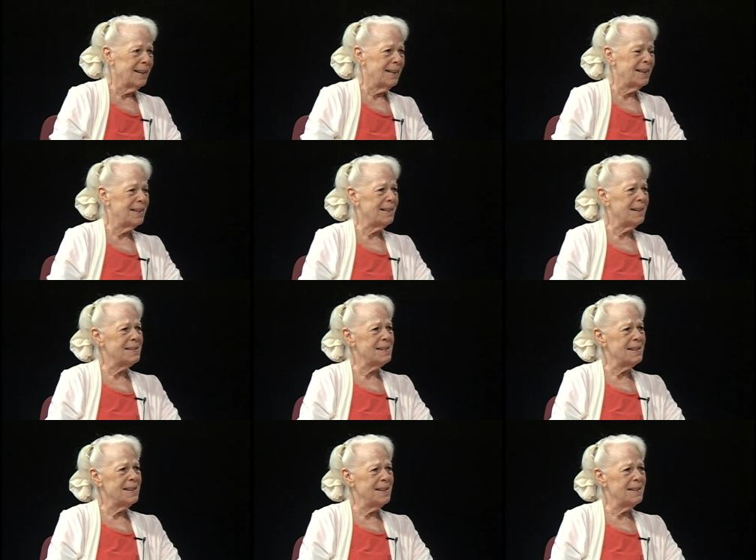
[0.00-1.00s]
And I
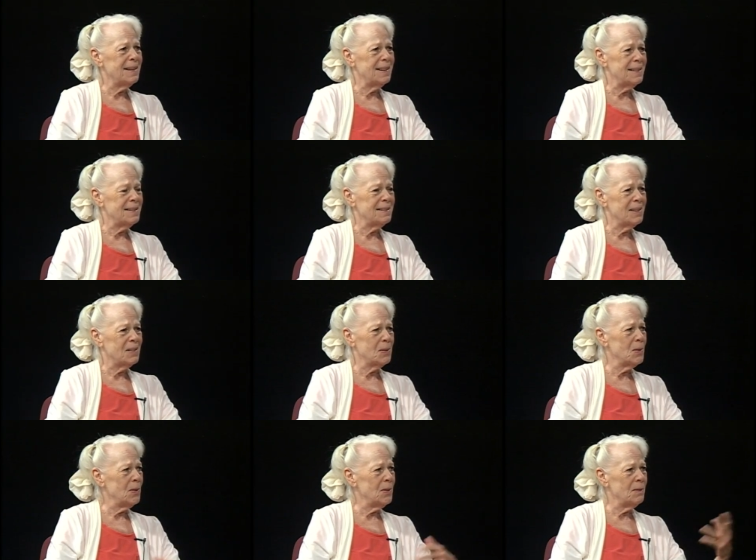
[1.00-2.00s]
see that
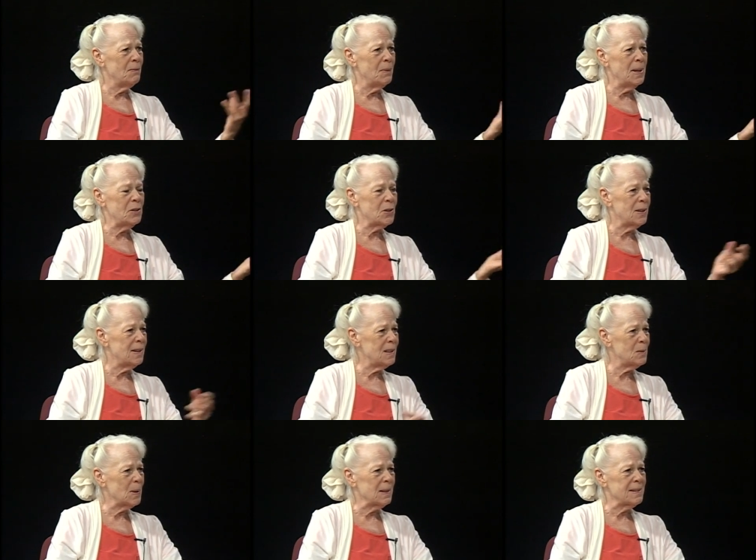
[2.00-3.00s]
through the major
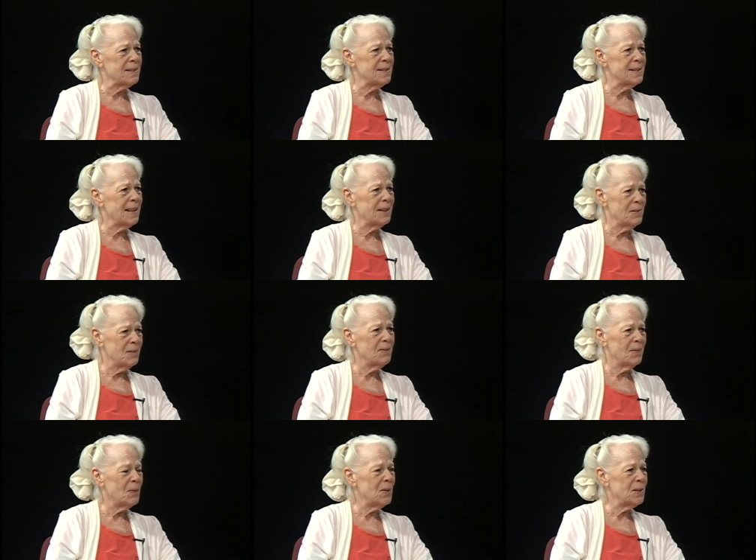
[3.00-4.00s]
hospitals, there's that
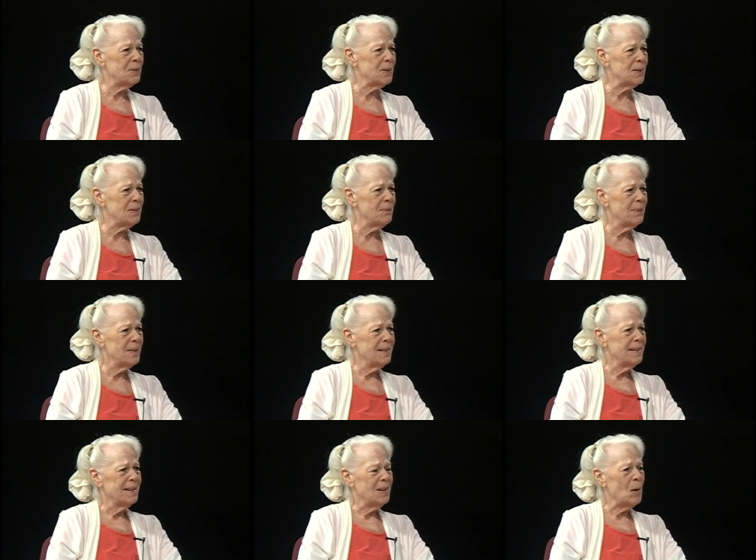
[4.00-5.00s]
wonderful
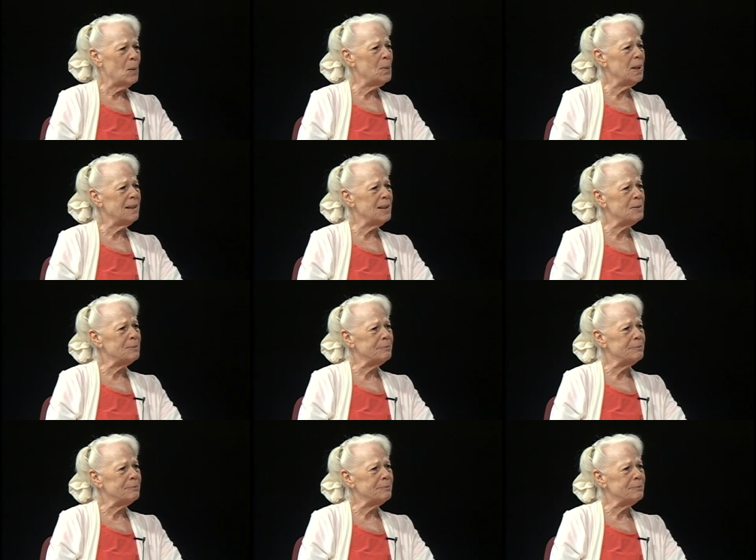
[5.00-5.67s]
opening up.